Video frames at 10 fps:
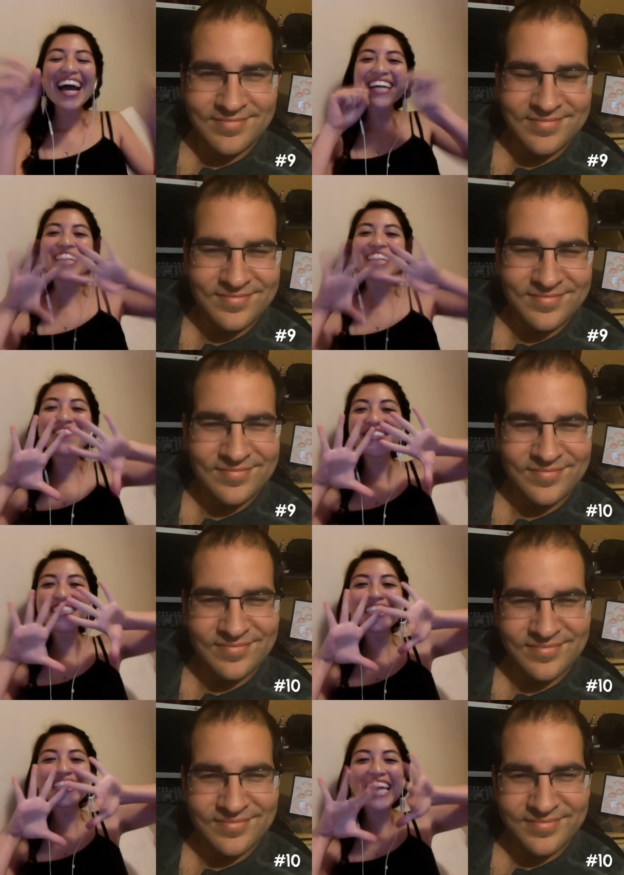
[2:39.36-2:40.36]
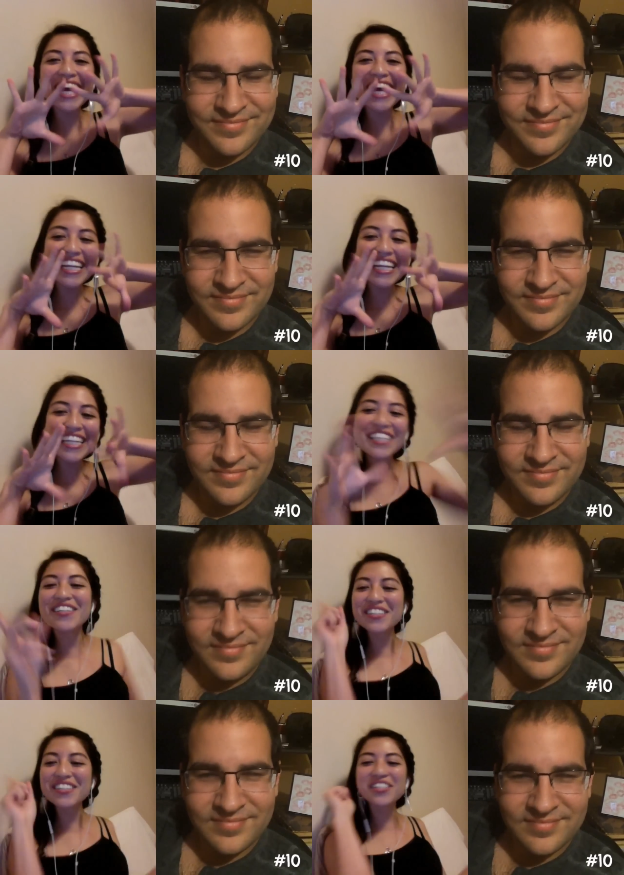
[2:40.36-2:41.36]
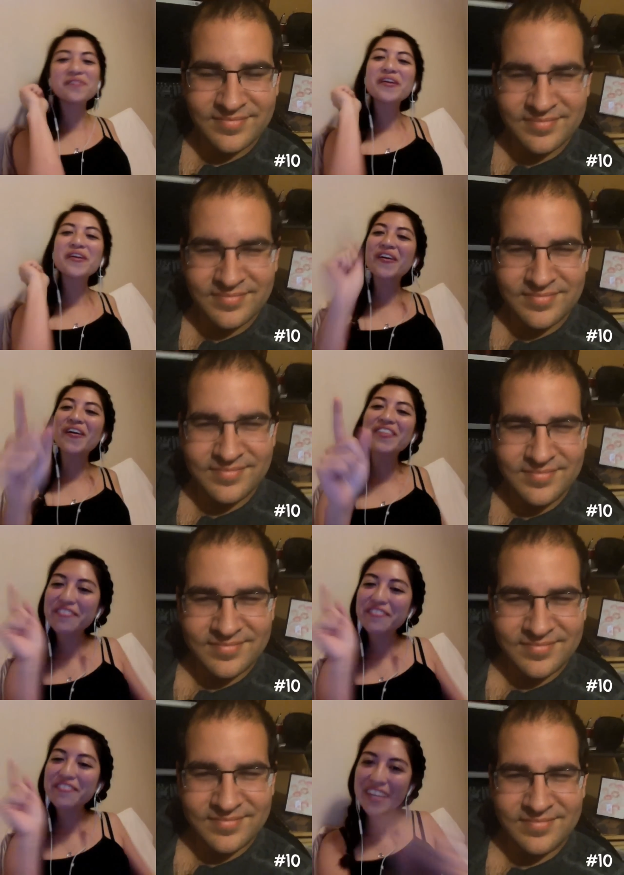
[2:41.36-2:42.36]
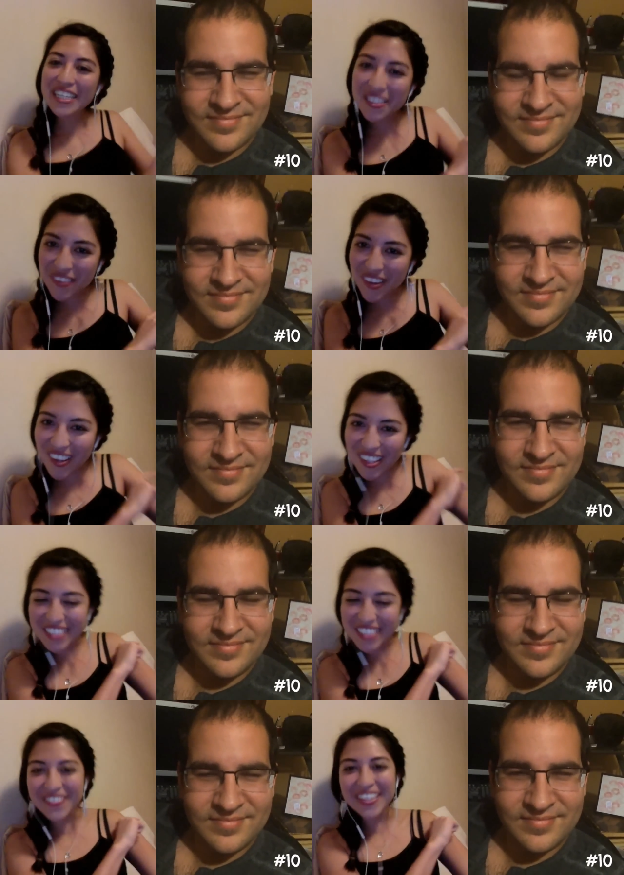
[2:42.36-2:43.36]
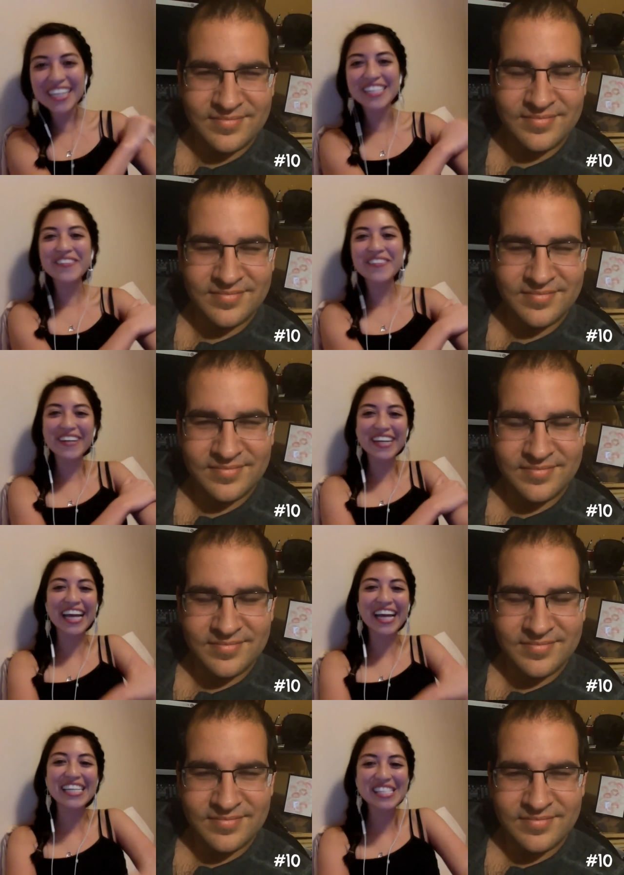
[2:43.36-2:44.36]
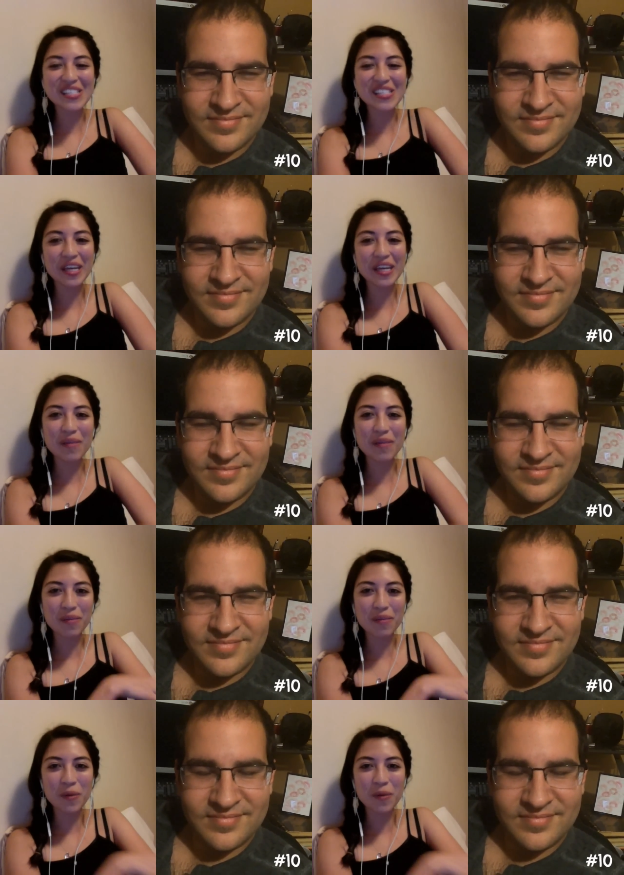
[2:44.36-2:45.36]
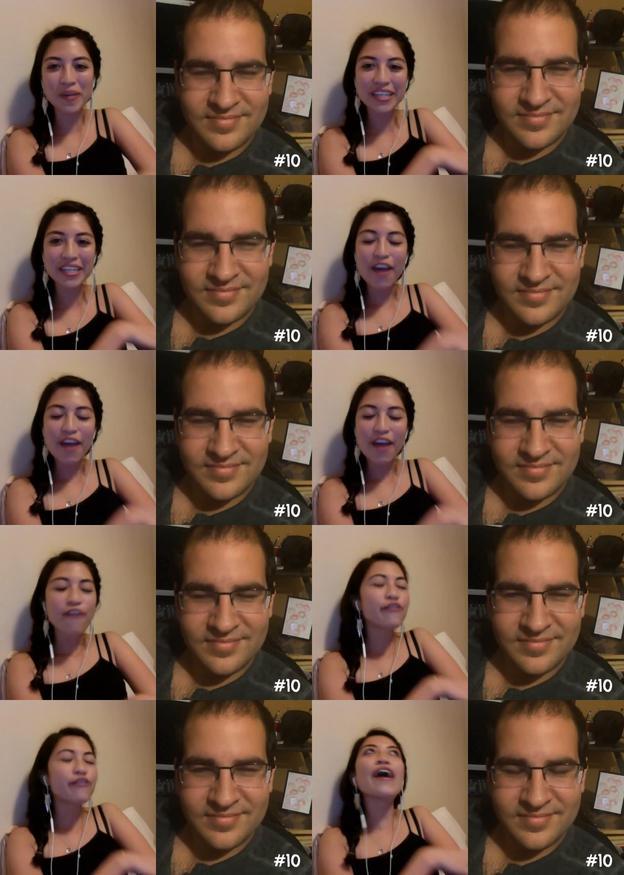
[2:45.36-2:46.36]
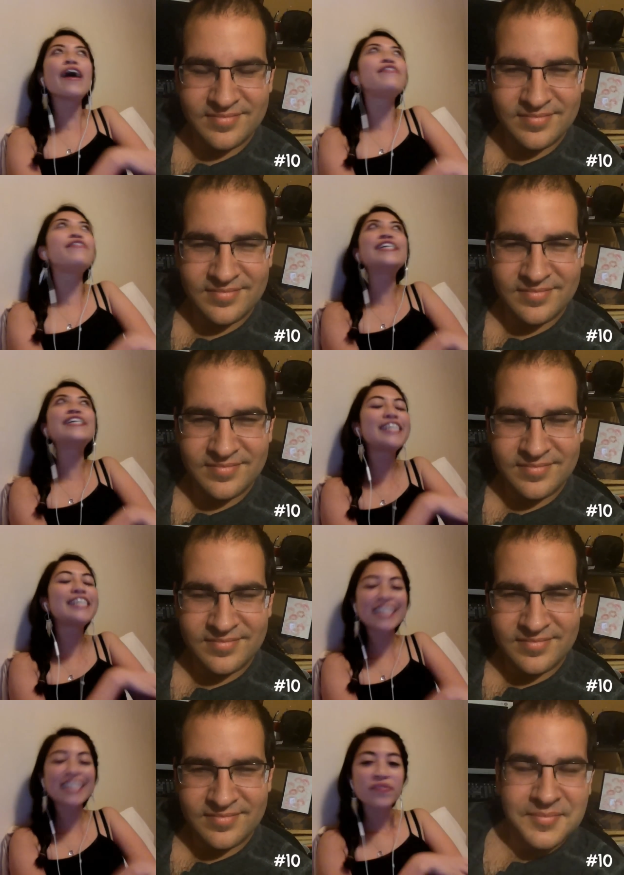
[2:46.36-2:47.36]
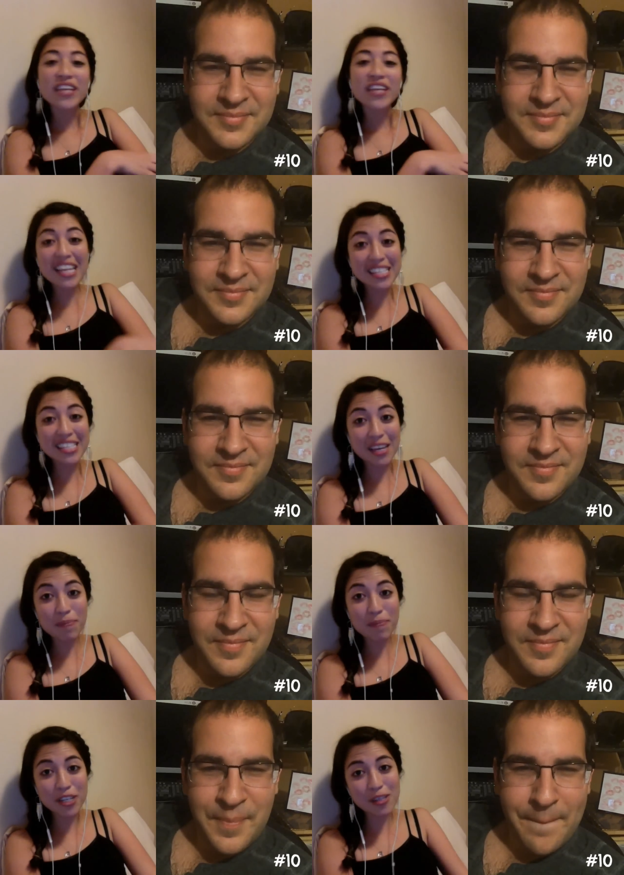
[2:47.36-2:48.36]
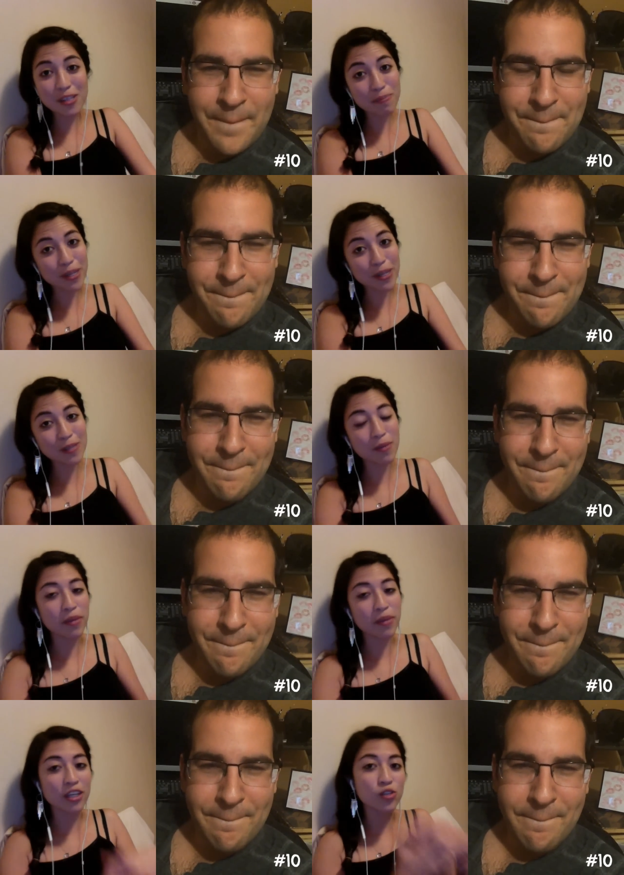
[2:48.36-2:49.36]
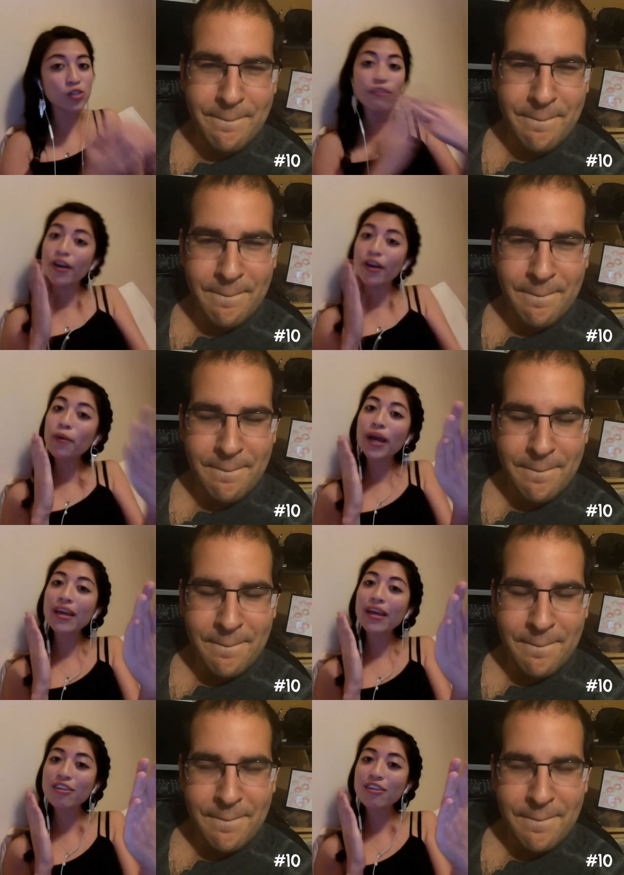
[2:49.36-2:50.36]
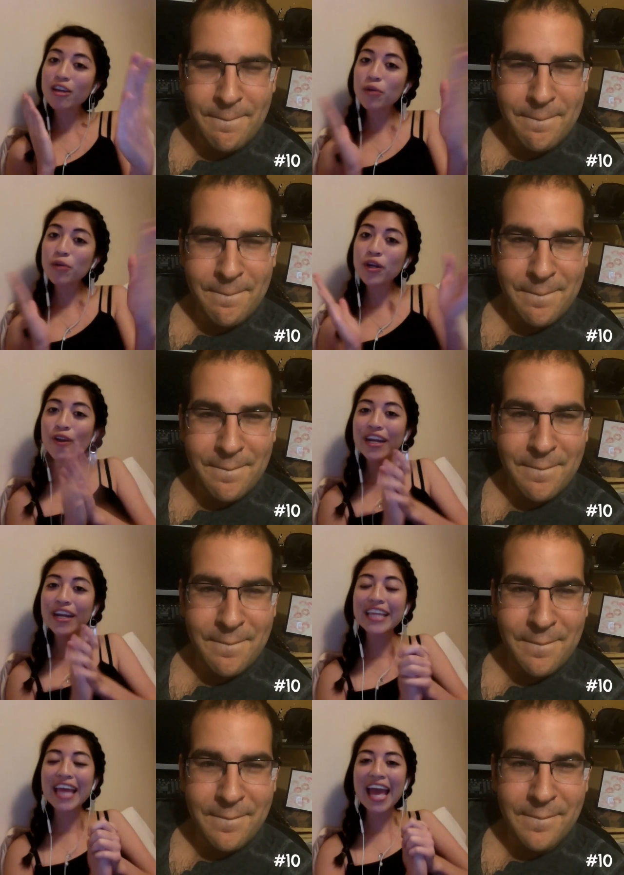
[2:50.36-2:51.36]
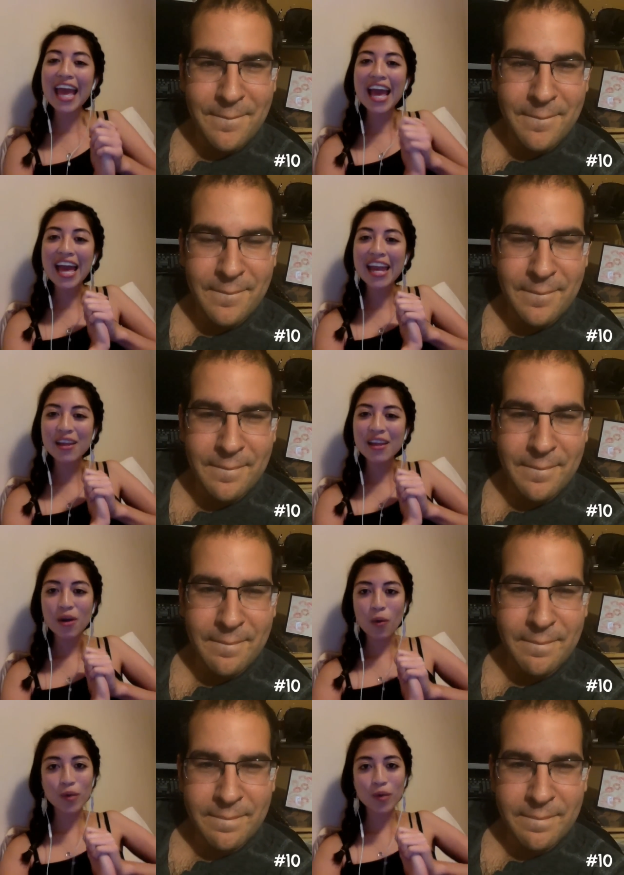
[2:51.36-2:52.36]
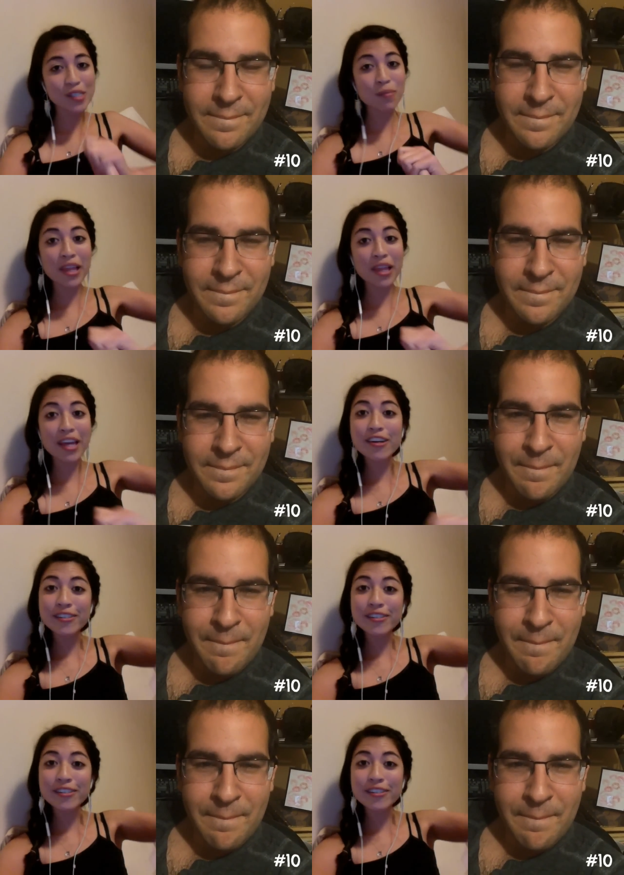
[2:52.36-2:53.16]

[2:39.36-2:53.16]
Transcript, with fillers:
Speaker 1: And number 10, you should record your FaceTime calls because it's very nice to keep that moment forever it's like taking pictures in person, but because you're far away, you can record it and watch them later.